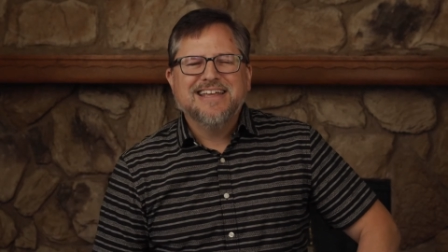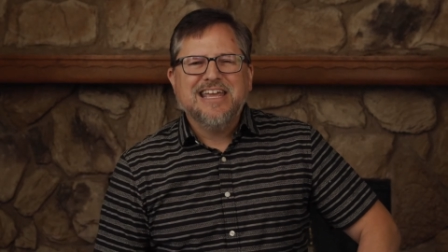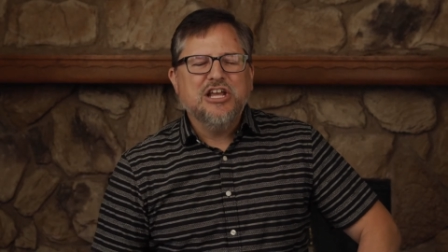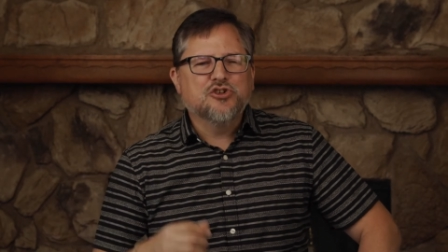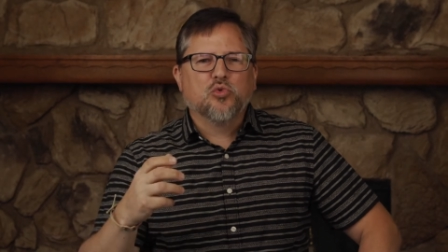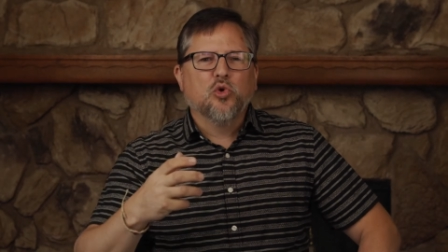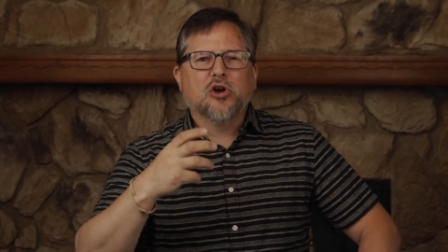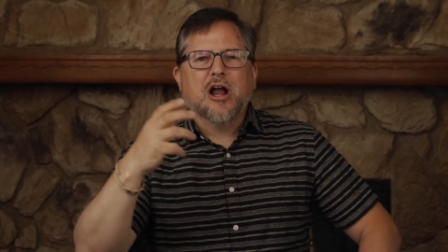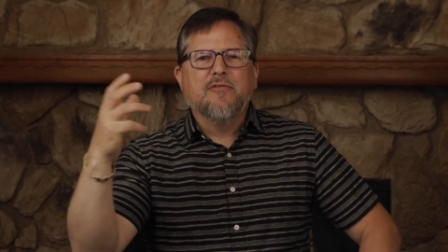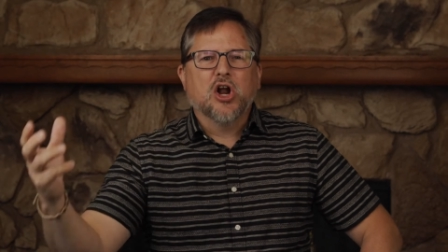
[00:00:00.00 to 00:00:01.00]
He's
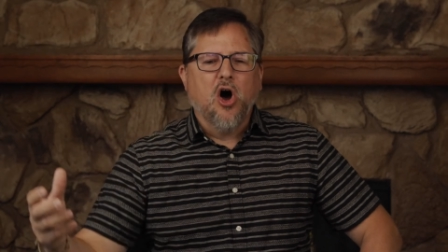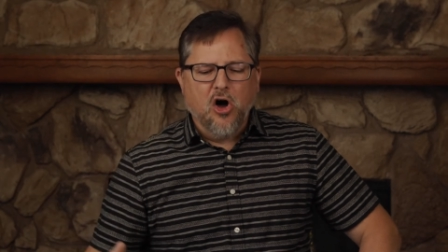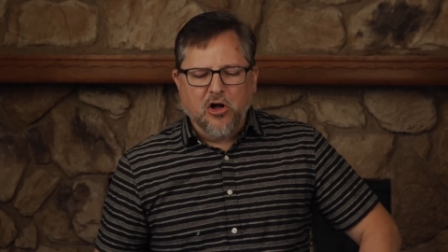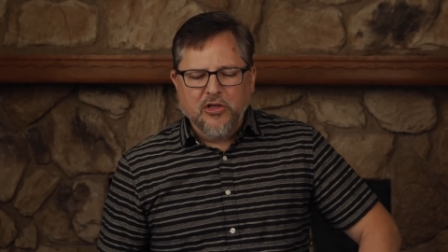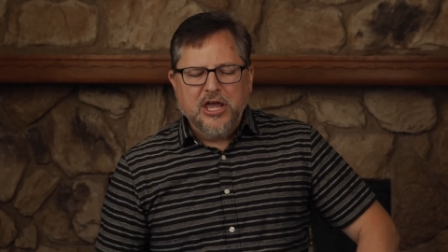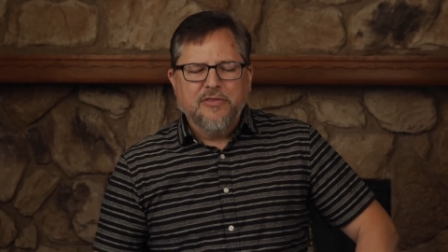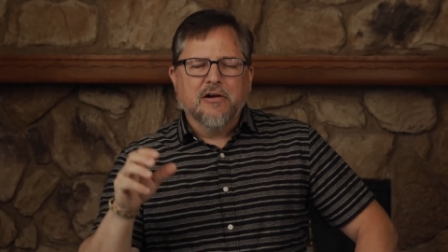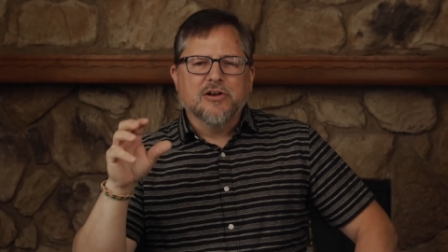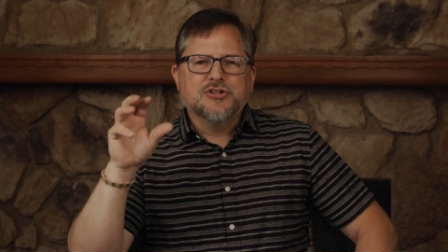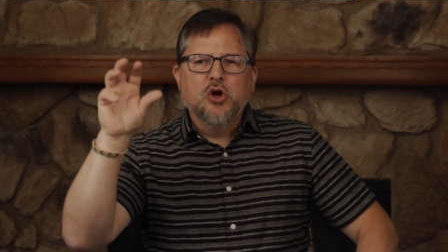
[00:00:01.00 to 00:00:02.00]
ruler of it all.
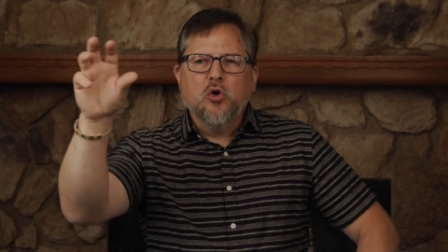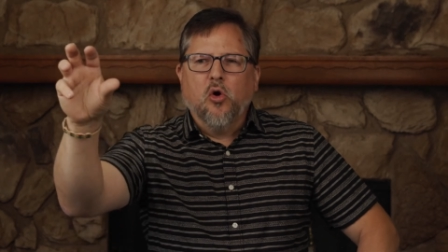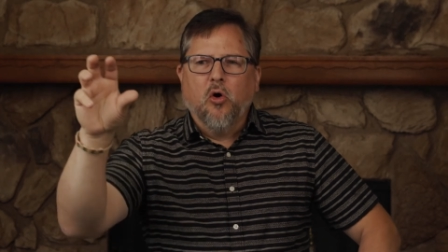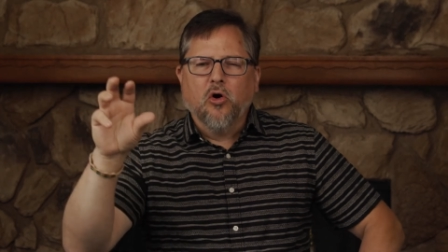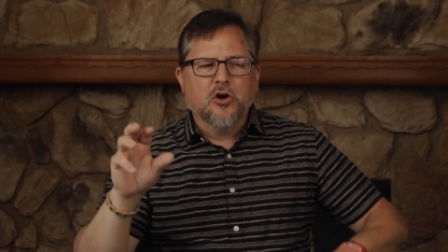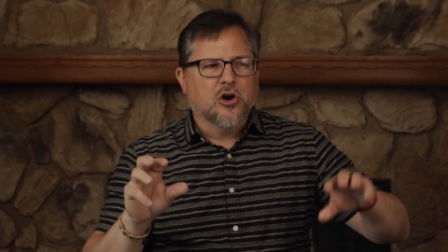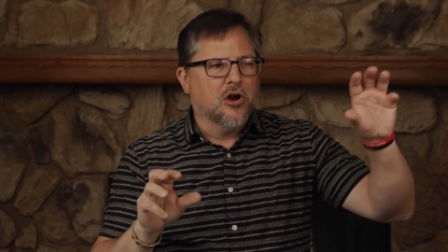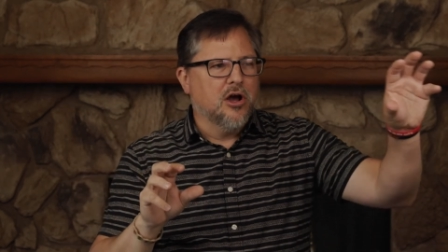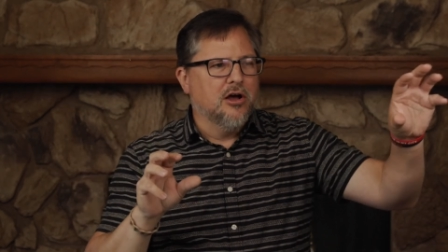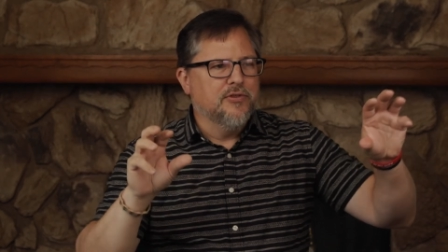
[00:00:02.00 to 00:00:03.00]
There is no corner
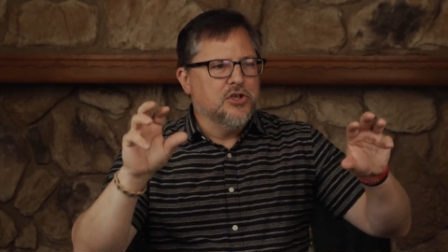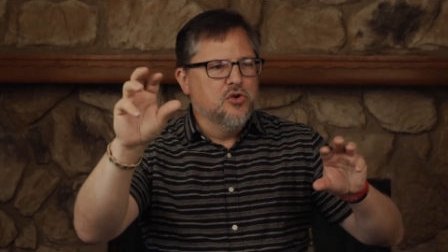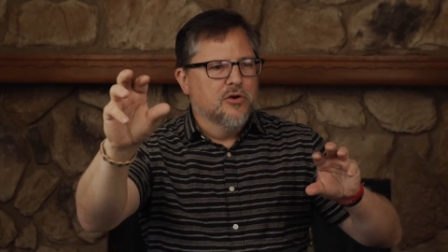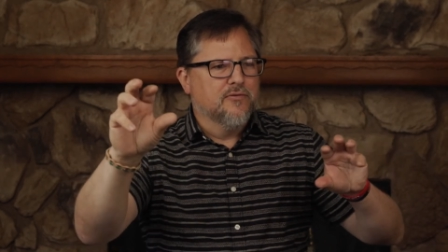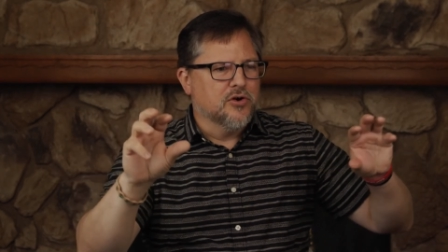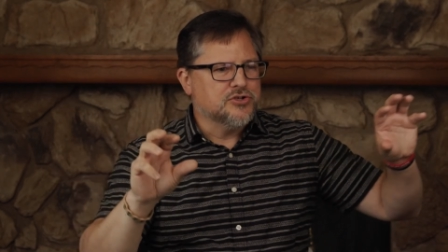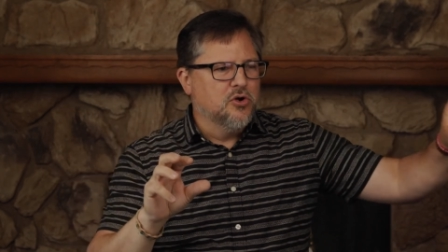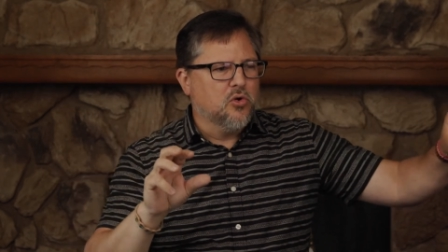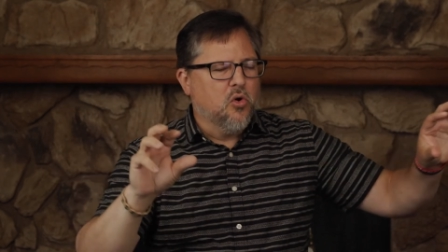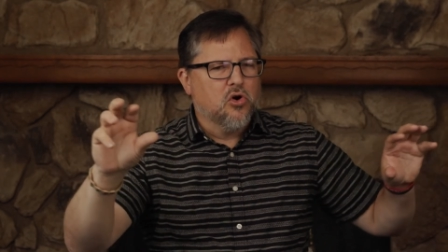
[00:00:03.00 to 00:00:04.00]
of the universe,
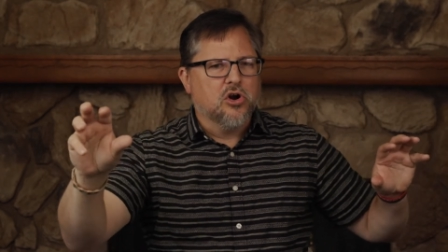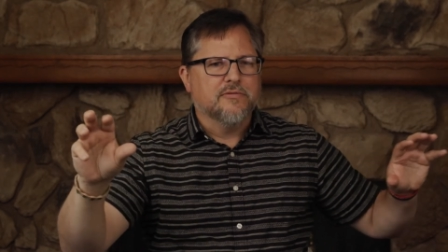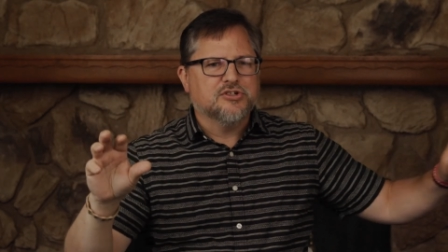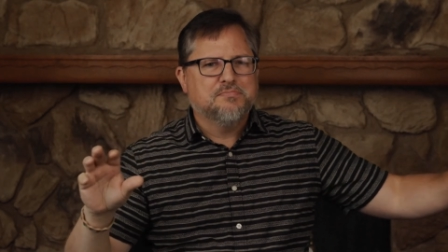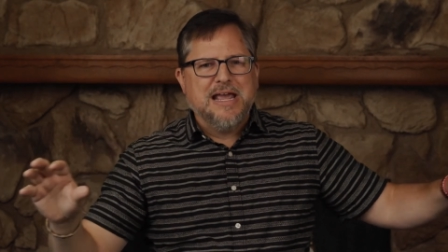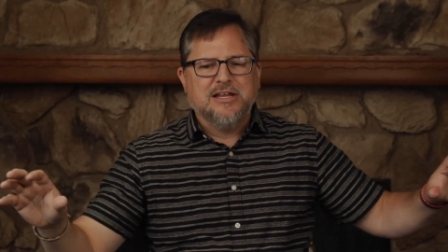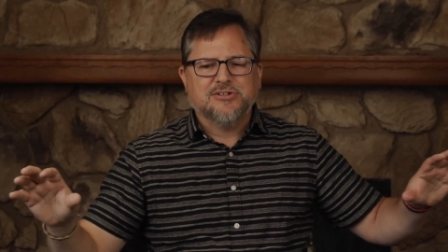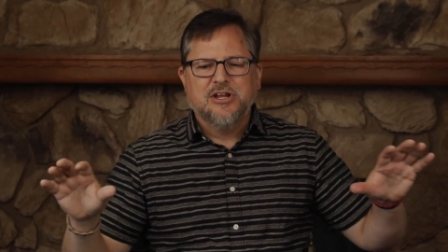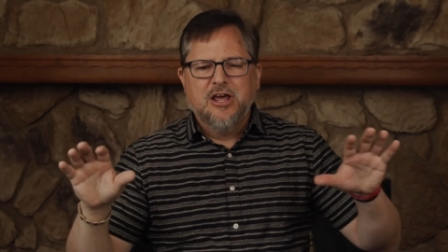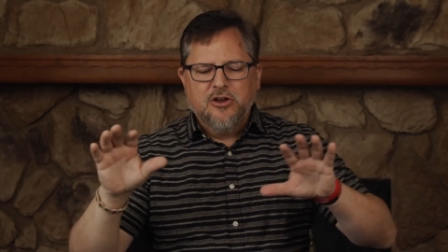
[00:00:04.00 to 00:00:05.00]
no corner of space,